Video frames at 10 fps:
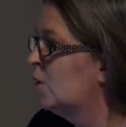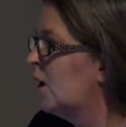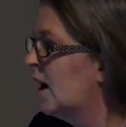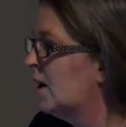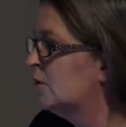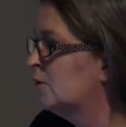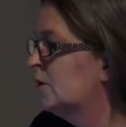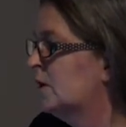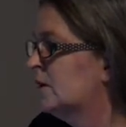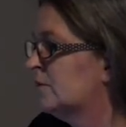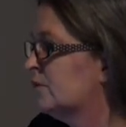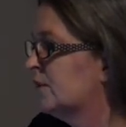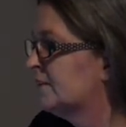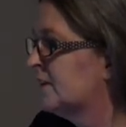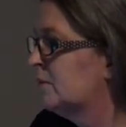how,
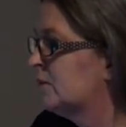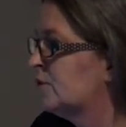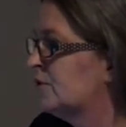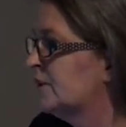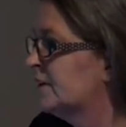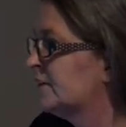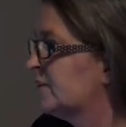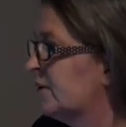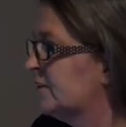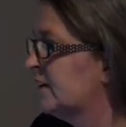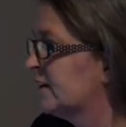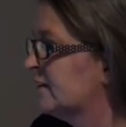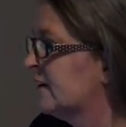for example, couriers contacting